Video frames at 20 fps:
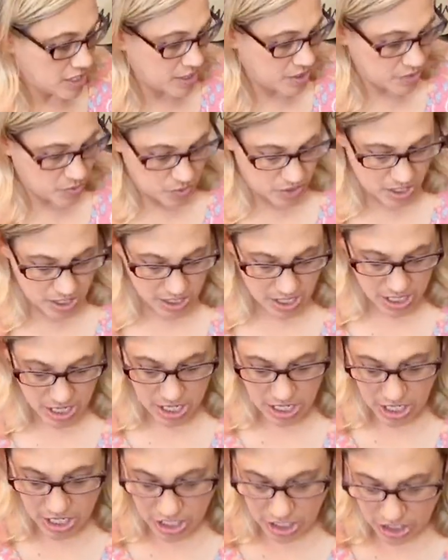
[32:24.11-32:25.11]
Couture.
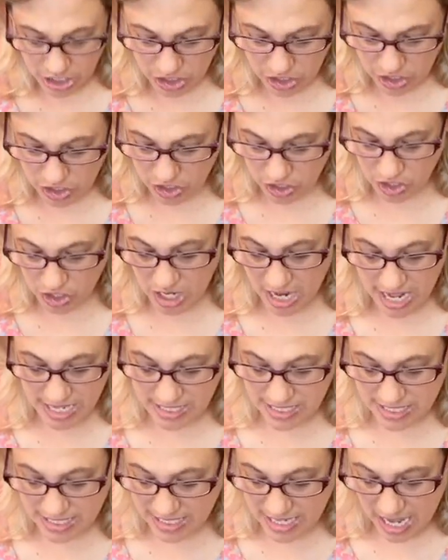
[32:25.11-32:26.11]
You're not
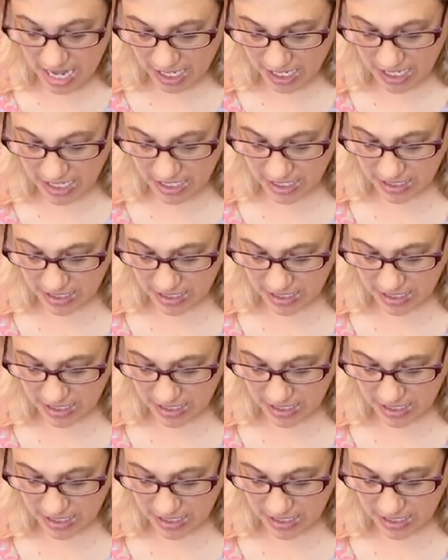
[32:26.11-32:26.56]
stuck.